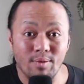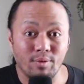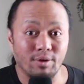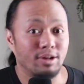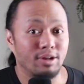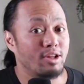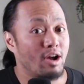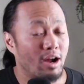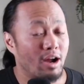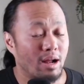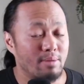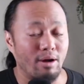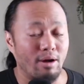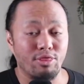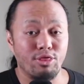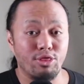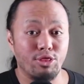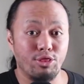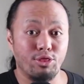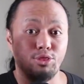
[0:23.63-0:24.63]
to talk about
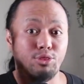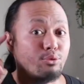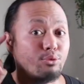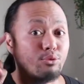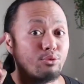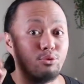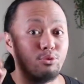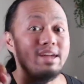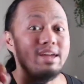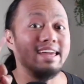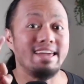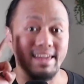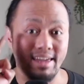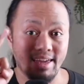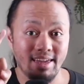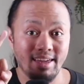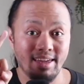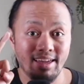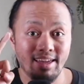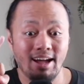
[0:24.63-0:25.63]
3
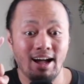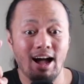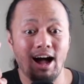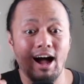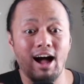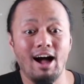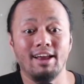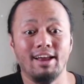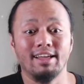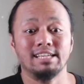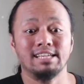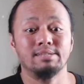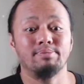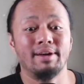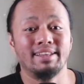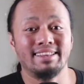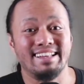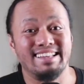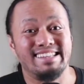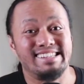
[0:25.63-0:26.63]
unexpected
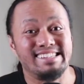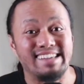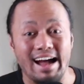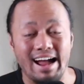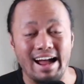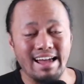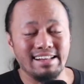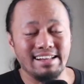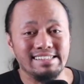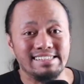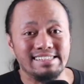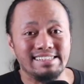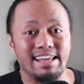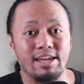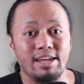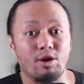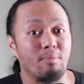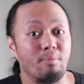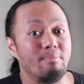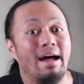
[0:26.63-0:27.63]
signs that your
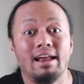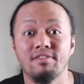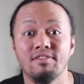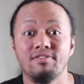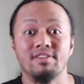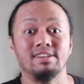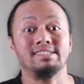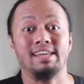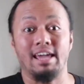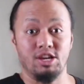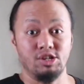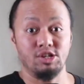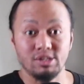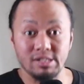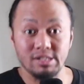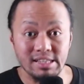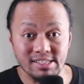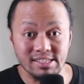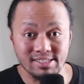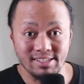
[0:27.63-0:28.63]

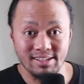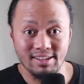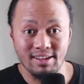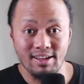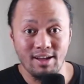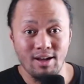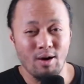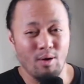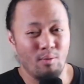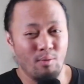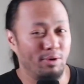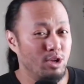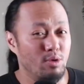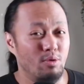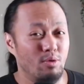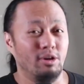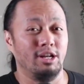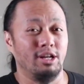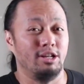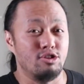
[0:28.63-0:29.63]
manifestations, what you want to
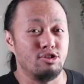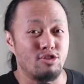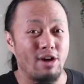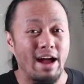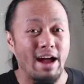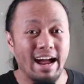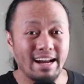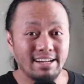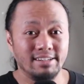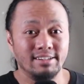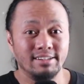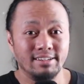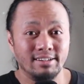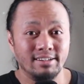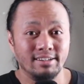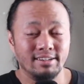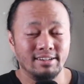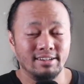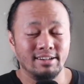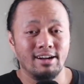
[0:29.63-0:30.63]
attract,
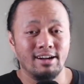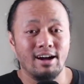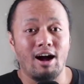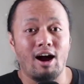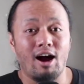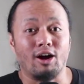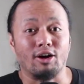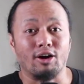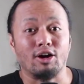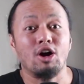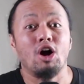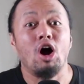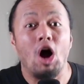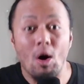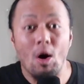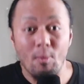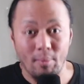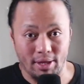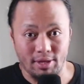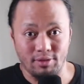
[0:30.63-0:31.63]
are
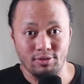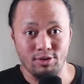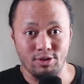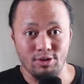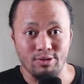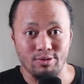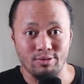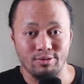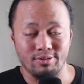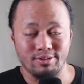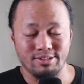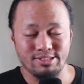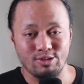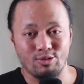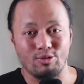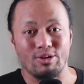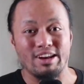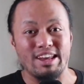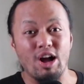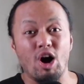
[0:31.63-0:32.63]
coming to you. It's already
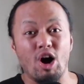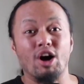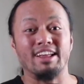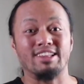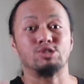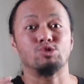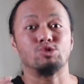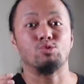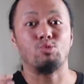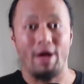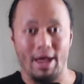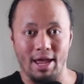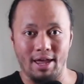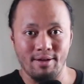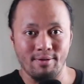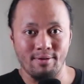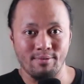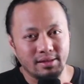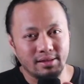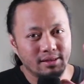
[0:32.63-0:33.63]
on its way.
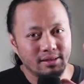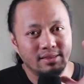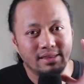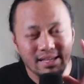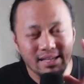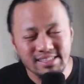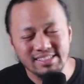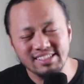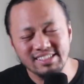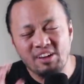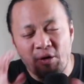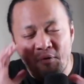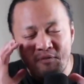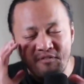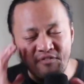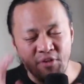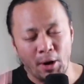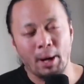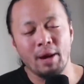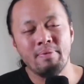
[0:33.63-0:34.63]
This is a
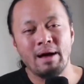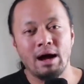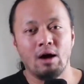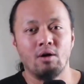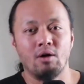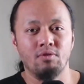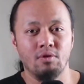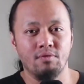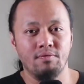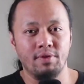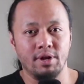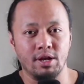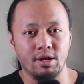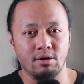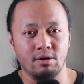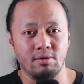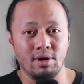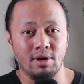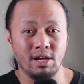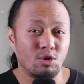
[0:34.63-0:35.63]
very powerful video,
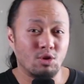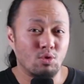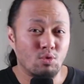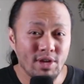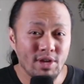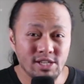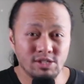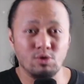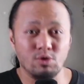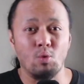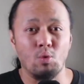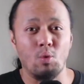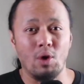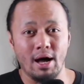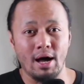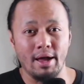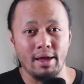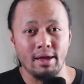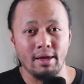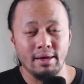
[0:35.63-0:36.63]
and the reason why
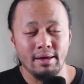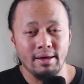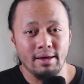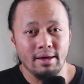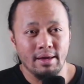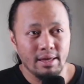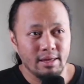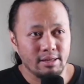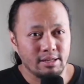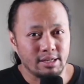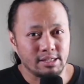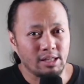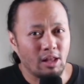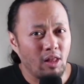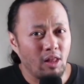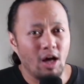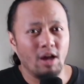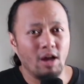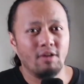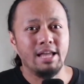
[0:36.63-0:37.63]
is because a lot
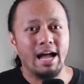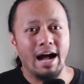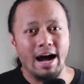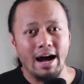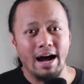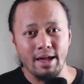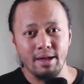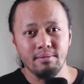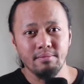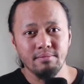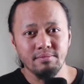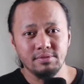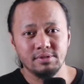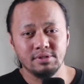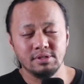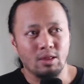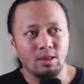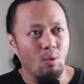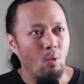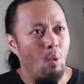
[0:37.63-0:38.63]
of times
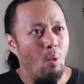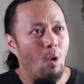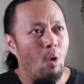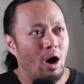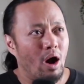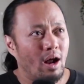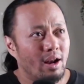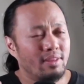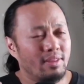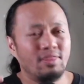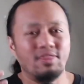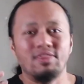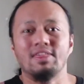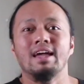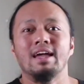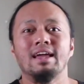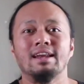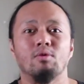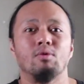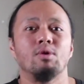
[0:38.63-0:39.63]
the one
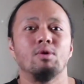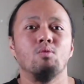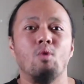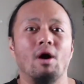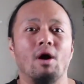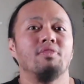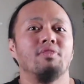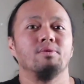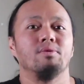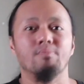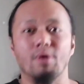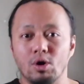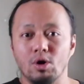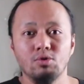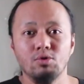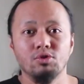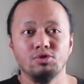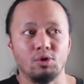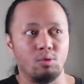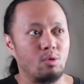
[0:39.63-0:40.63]
thing that we want the
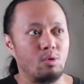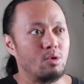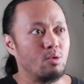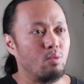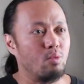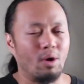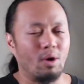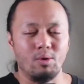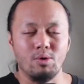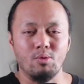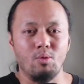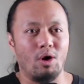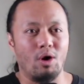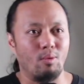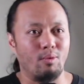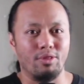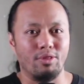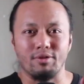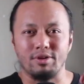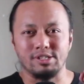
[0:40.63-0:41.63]
most, or what we want,
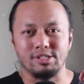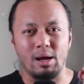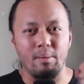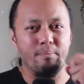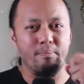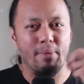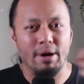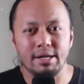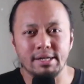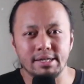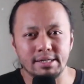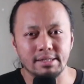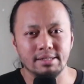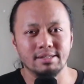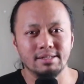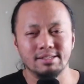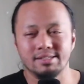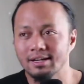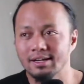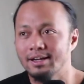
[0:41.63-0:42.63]
whether it's
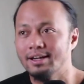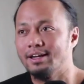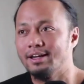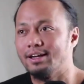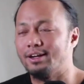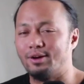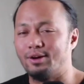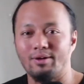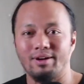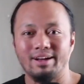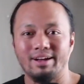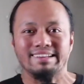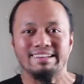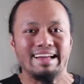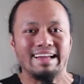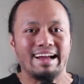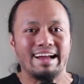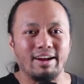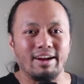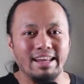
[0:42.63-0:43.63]
abundance,
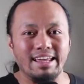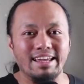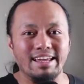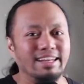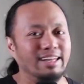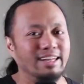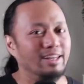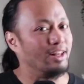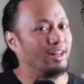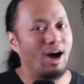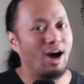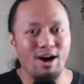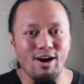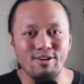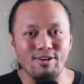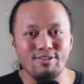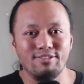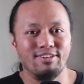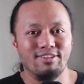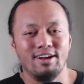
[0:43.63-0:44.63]
clarity,
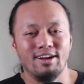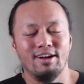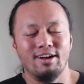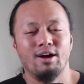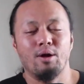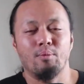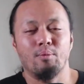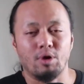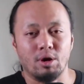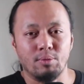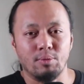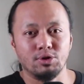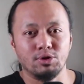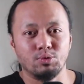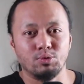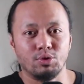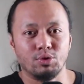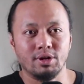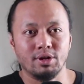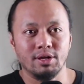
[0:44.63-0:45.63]
love,
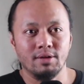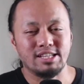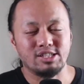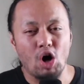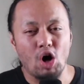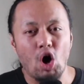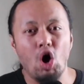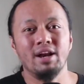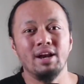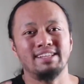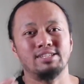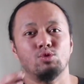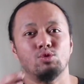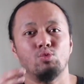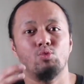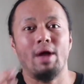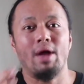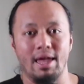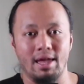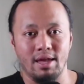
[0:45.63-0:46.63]
purpose work, it's on its
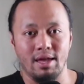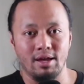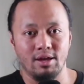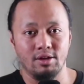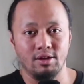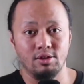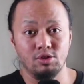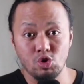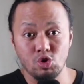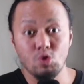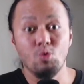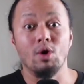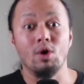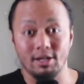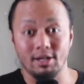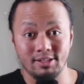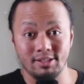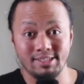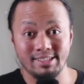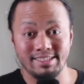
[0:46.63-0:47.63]
way to
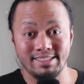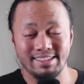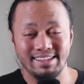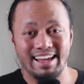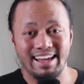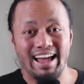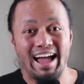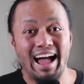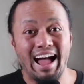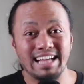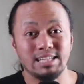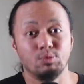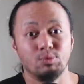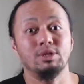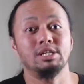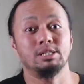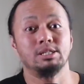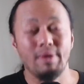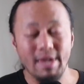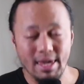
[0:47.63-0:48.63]
us as we
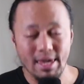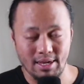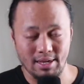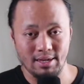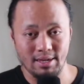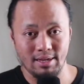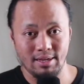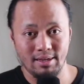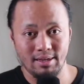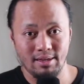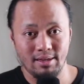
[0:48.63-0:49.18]
speak.